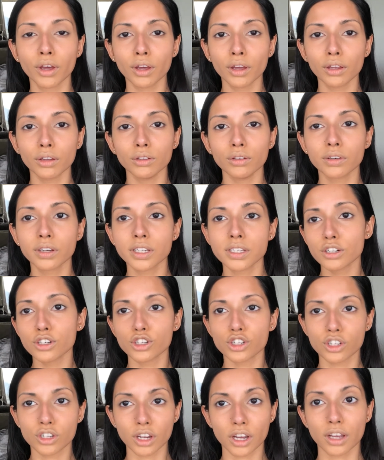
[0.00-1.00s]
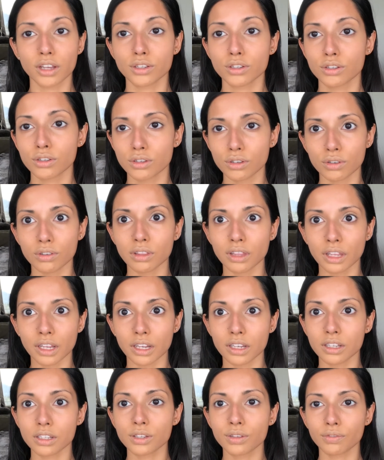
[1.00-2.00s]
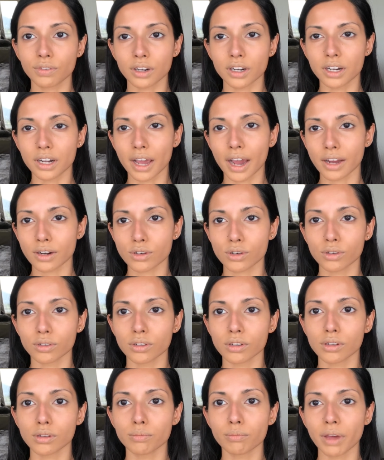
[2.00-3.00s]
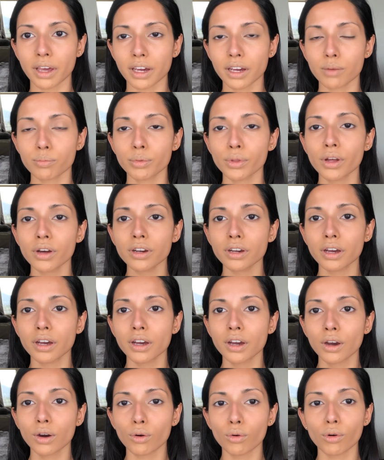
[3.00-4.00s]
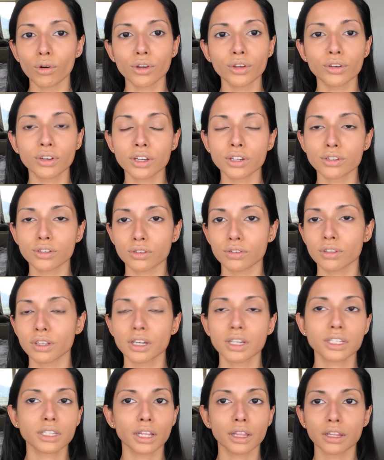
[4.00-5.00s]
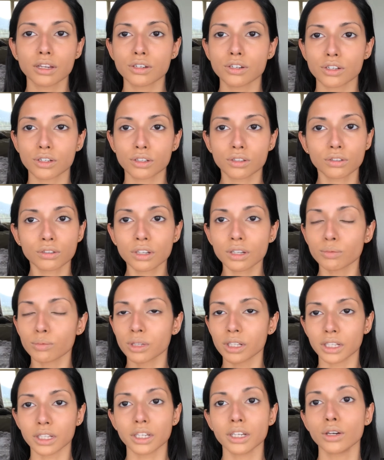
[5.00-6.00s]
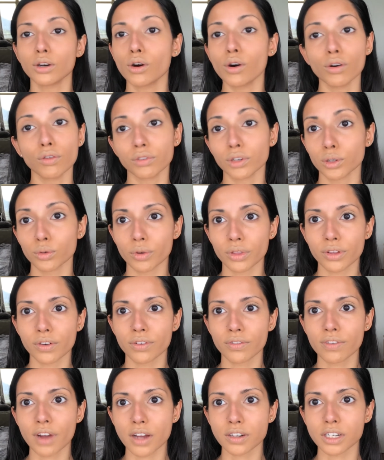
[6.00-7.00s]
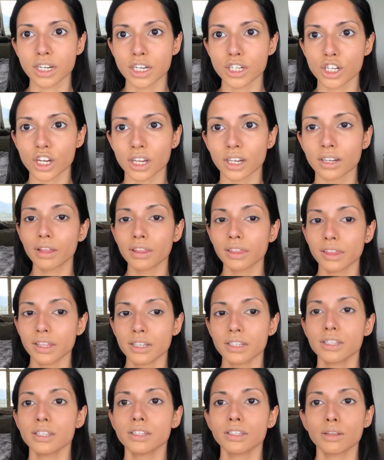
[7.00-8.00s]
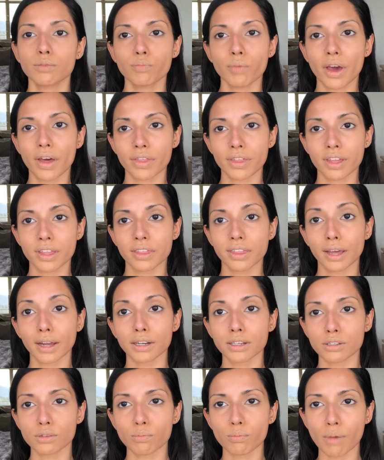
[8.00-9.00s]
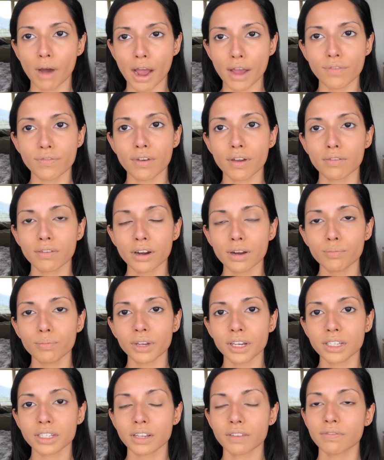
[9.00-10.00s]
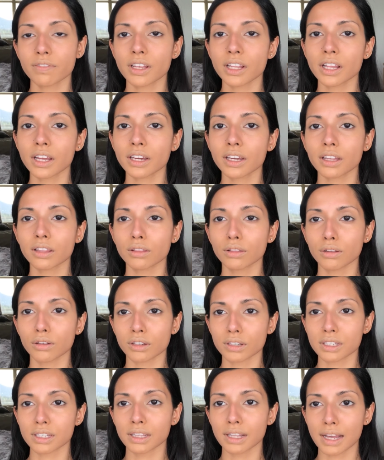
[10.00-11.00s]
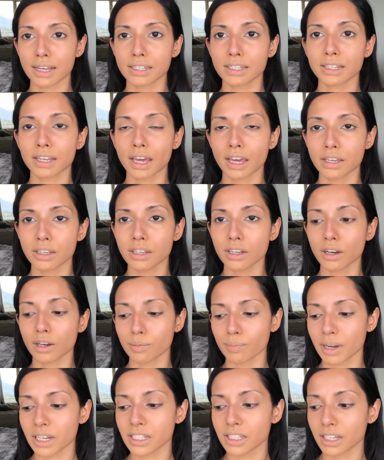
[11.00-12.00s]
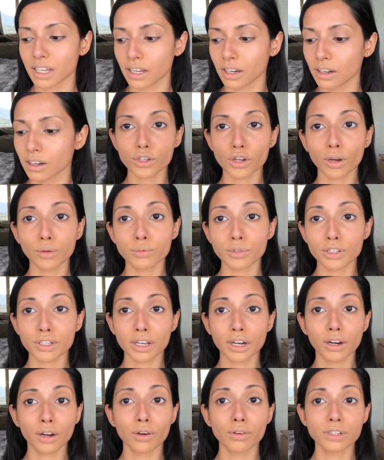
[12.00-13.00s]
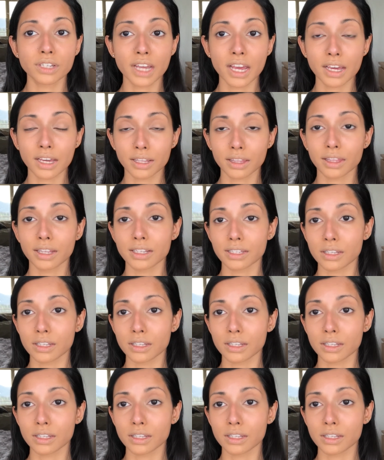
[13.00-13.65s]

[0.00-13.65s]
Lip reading: You can just do this for a natural makeup look, or you can do this and then just completely go over with your foundation. This is the method that is my favorite because I feel like it looks less cakey on my skin. So I'm just gonna go take this